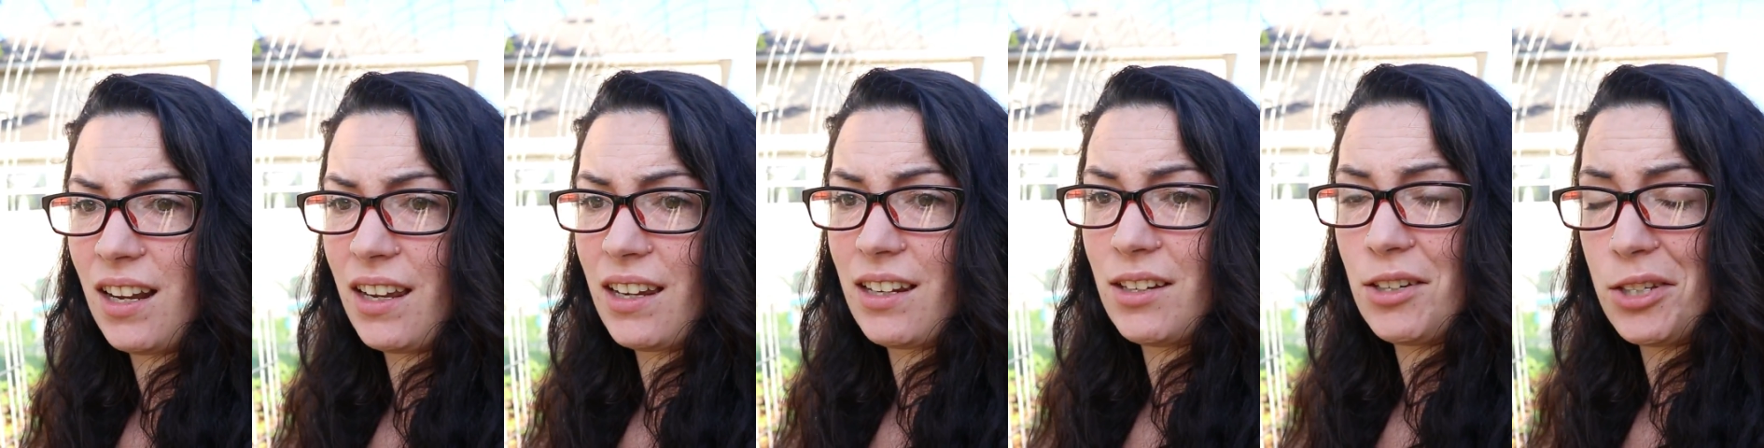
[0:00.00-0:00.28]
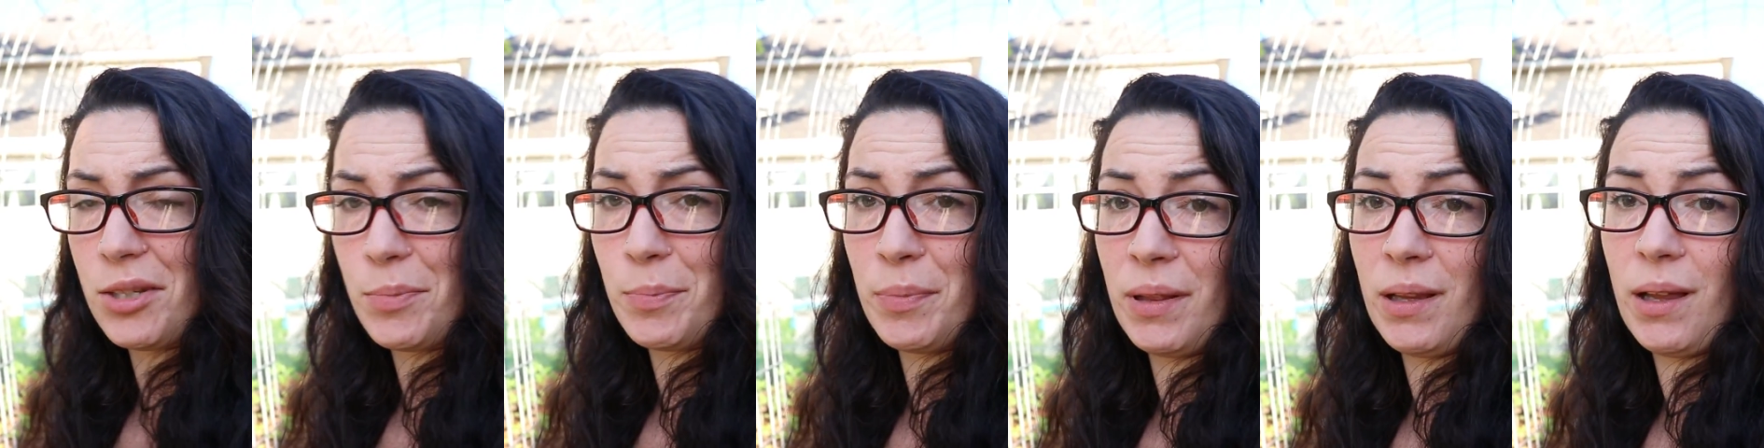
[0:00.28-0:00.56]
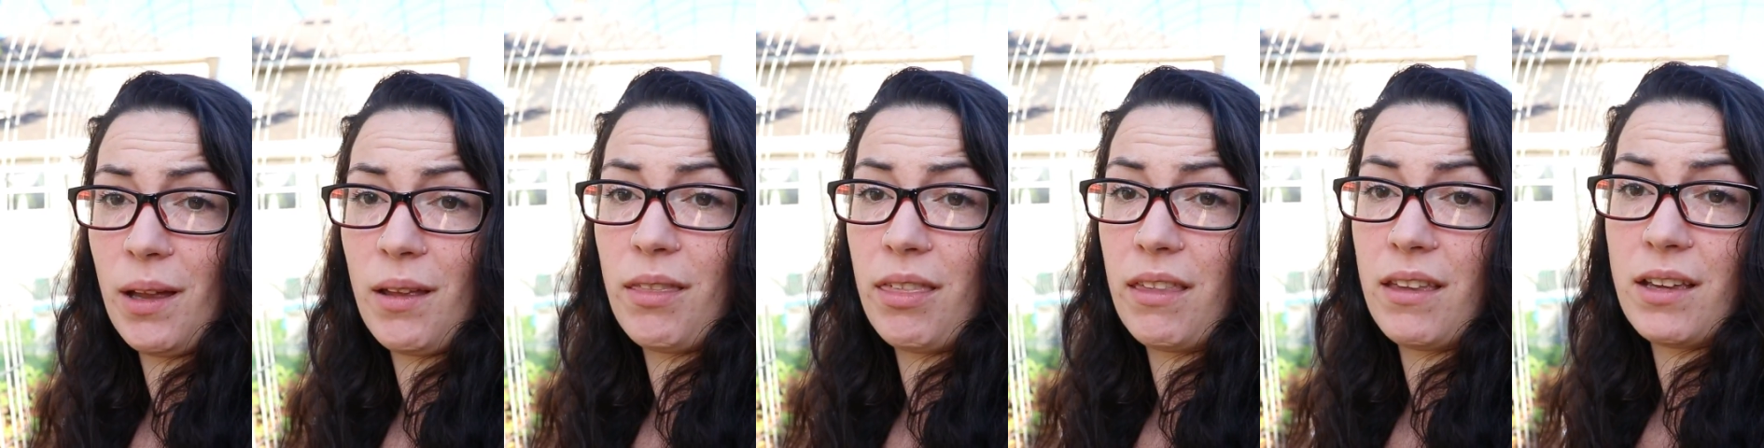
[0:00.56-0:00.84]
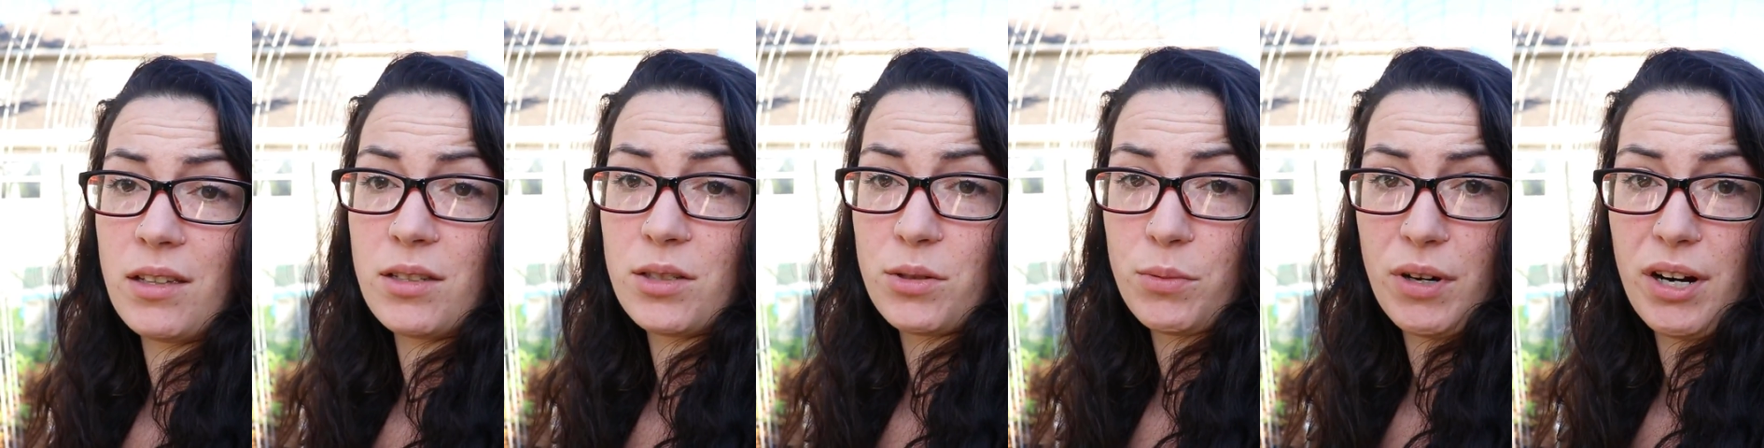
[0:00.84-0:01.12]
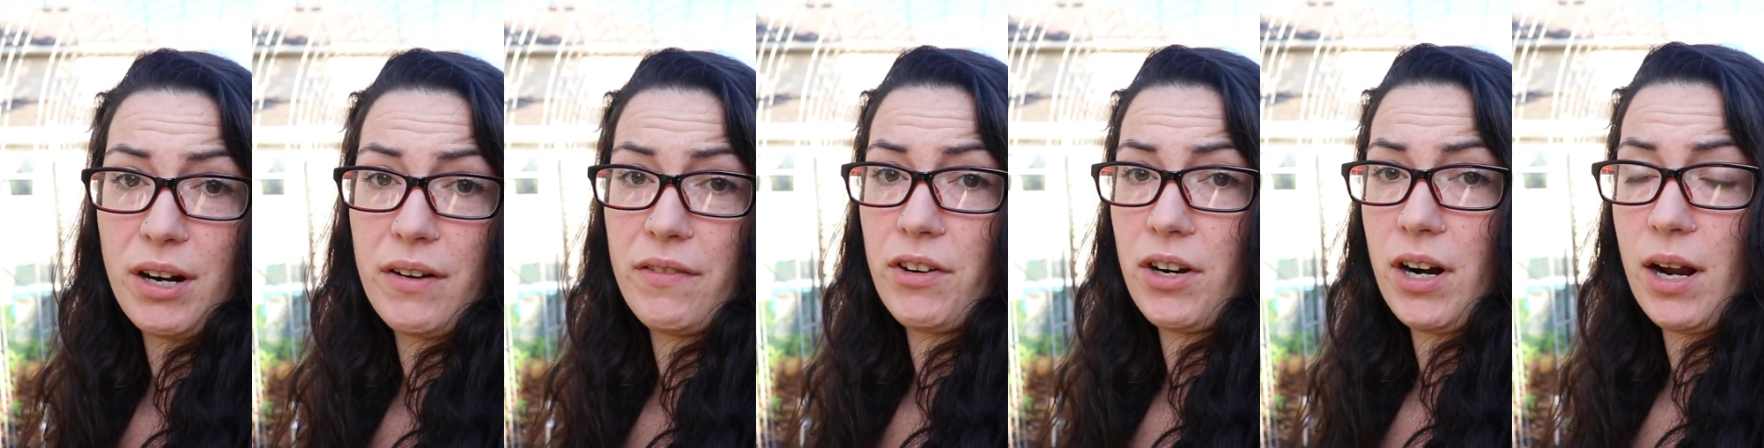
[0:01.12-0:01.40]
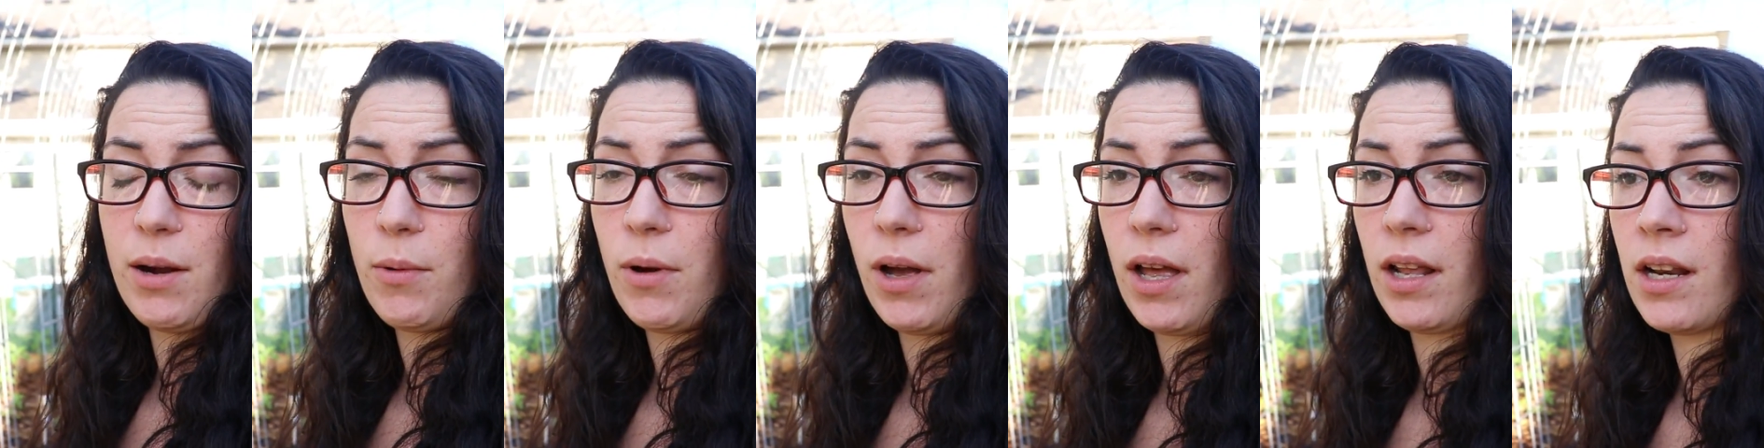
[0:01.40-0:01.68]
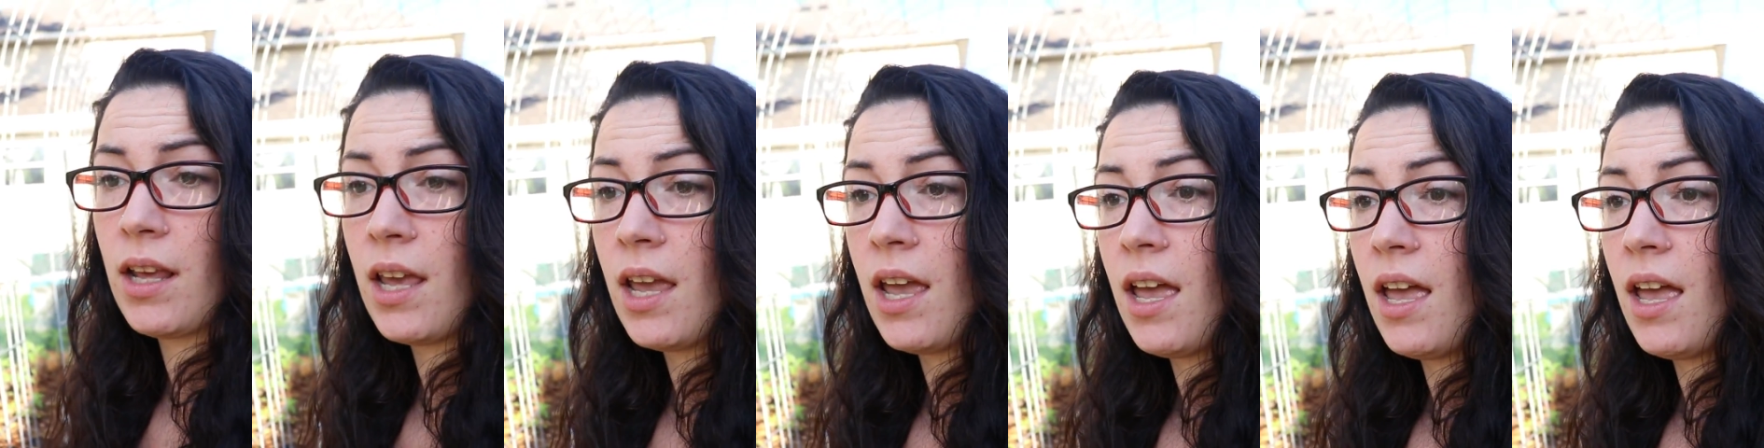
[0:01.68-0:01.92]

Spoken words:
I can just plug things wherever I want.